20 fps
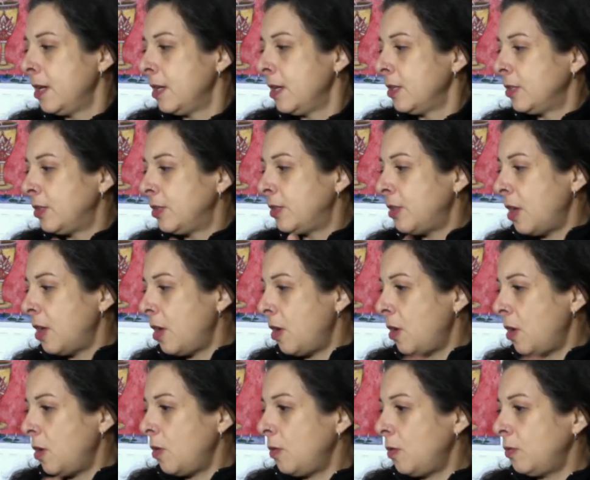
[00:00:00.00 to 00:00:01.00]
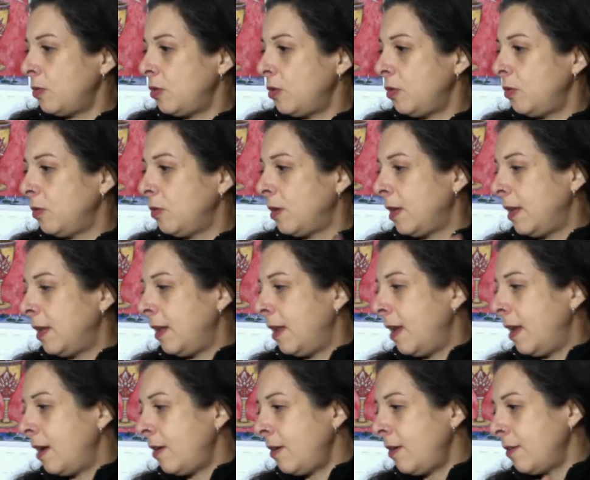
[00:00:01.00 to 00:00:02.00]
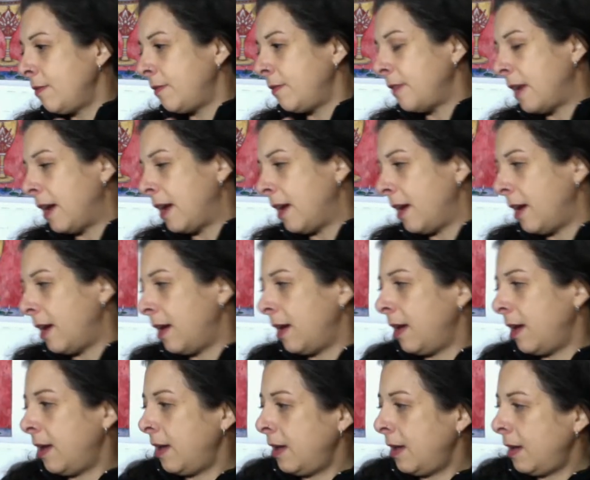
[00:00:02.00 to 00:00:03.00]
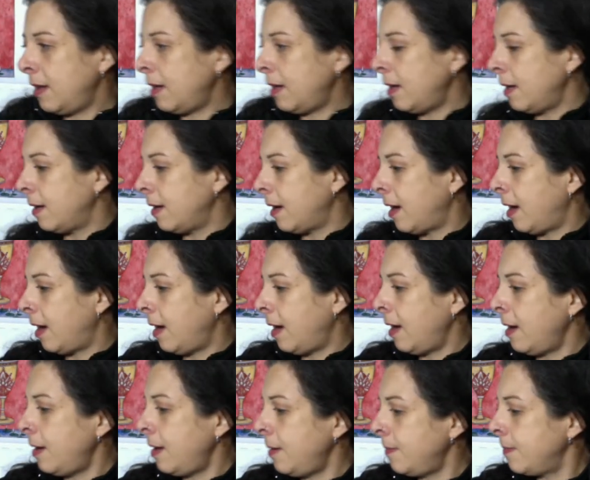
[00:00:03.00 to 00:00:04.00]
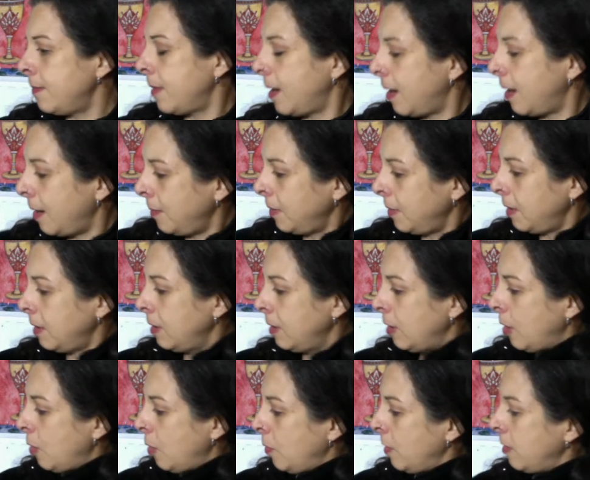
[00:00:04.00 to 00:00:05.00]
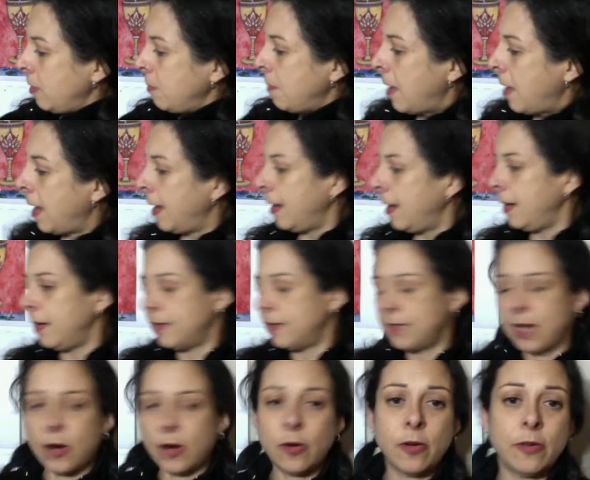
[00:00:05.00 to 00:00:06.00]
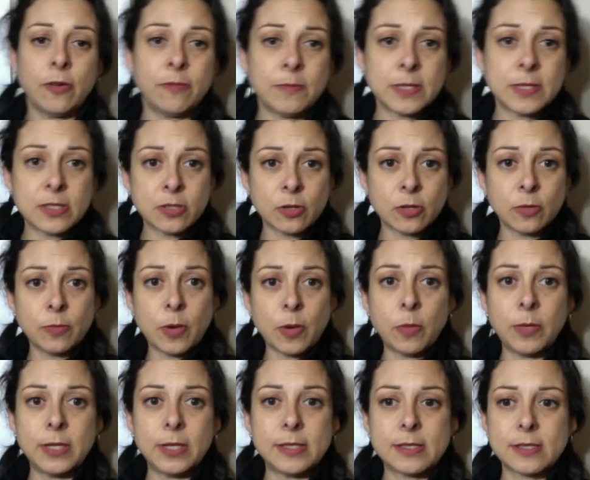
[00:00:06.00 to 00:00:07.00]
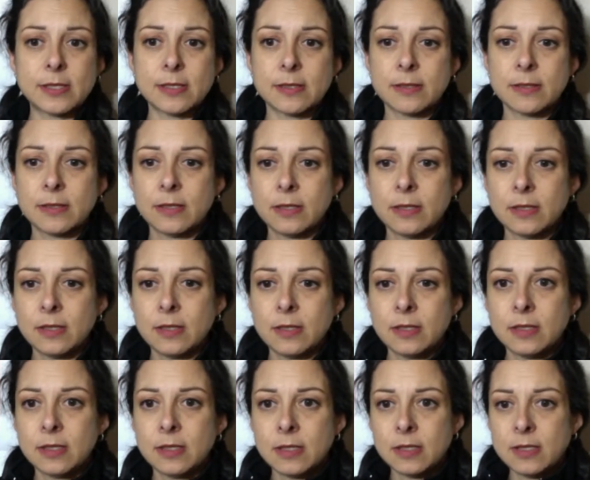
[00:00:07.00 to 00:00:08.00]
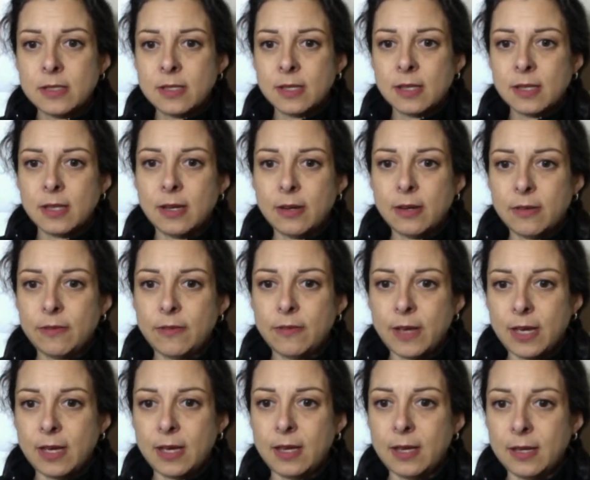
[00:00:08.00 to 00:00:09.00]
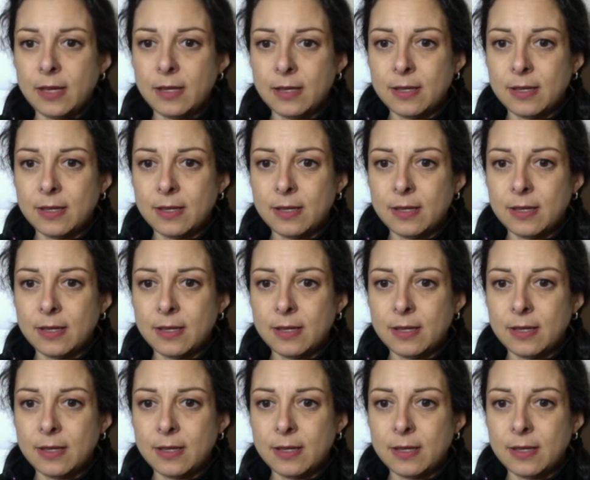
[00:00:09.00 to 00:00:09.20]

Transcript: So to clarify, I'm gonna go with my Tarot of Mystical Moments to clarify.